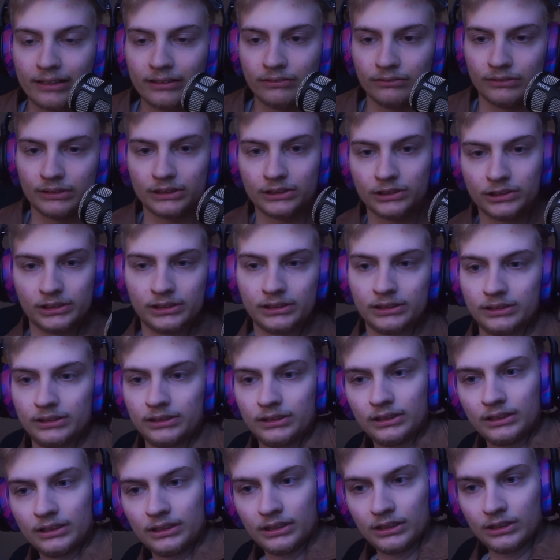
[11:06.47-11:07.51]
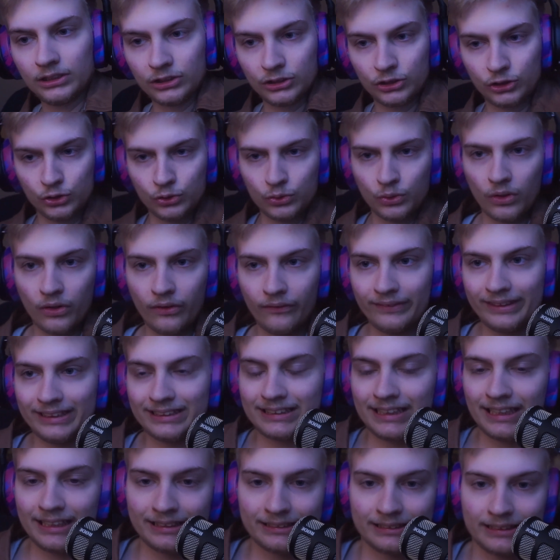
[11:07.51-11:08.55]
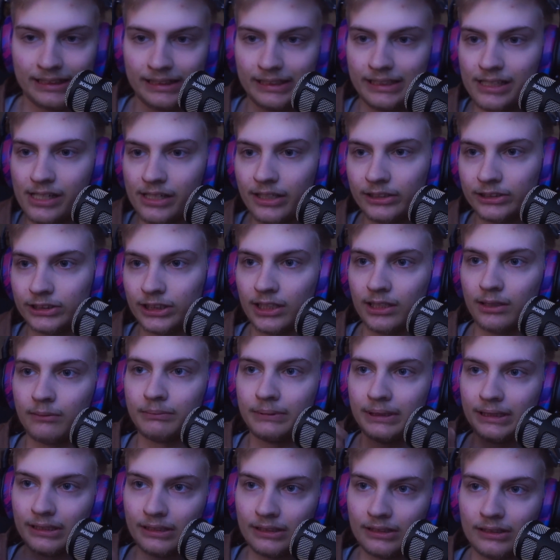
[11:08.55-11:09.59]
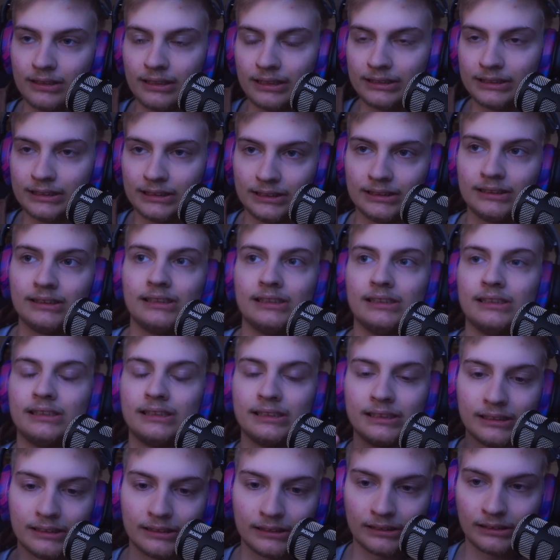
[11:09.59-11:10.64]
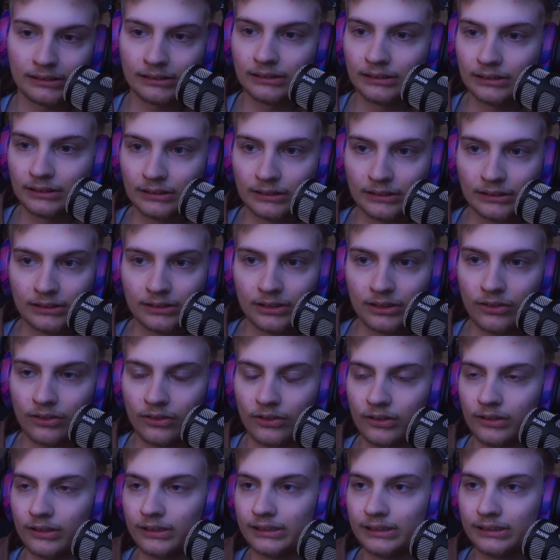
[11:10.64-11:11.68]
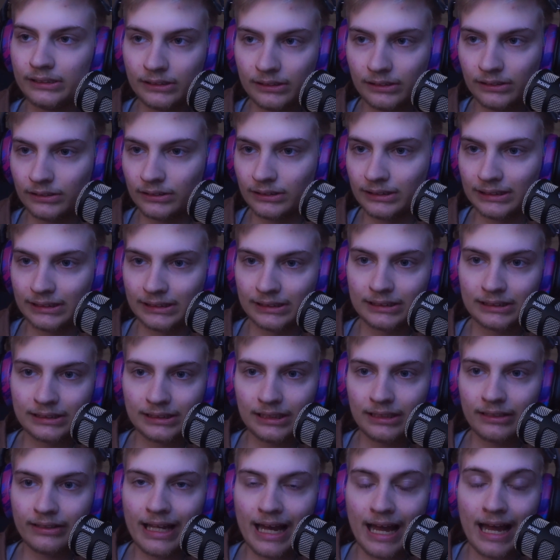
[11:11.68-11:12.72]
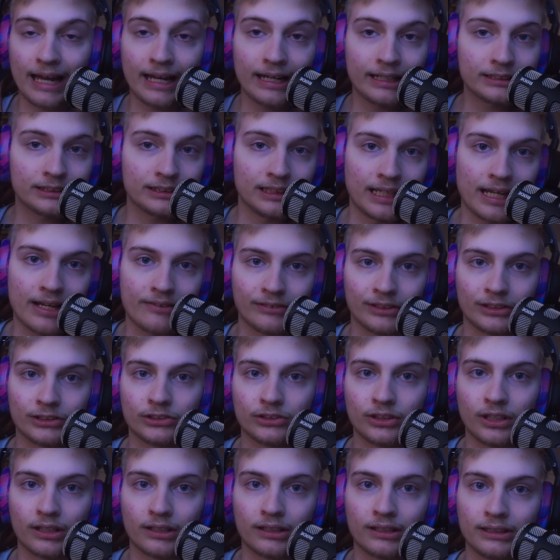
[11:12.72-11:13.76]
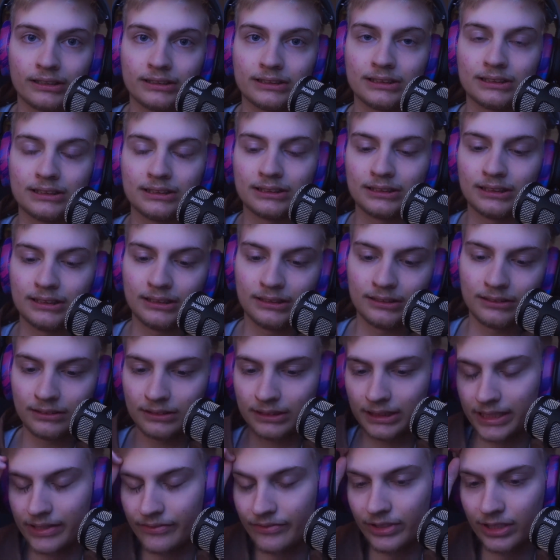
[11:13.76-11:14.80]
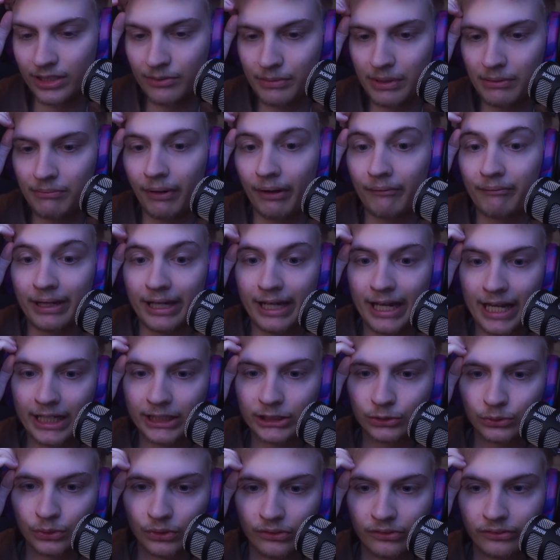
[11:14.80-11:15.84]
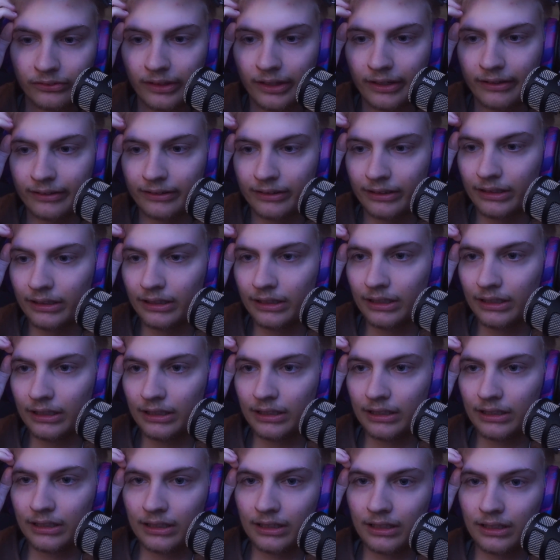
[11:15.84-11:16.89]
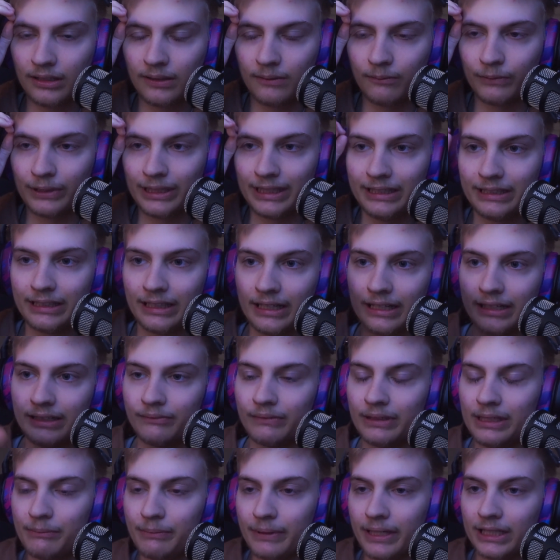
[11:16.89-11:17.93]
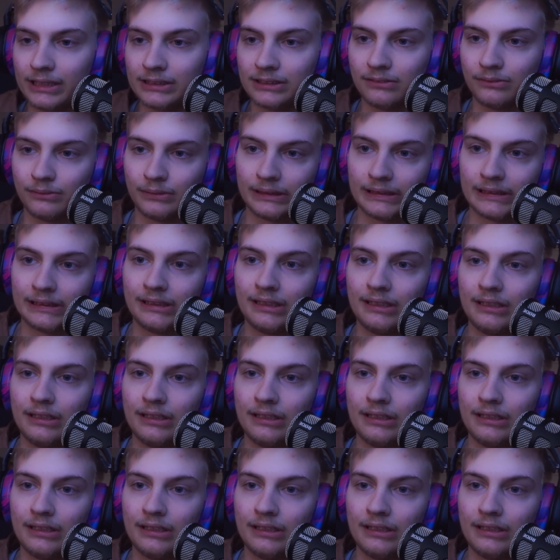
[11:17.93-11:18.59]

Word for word: Really trying to do all these things like get a job, get a, GED, get a car, get a this, get a that. I actually have a truck. It's given to me by my actual father um, when he died, when he passed away.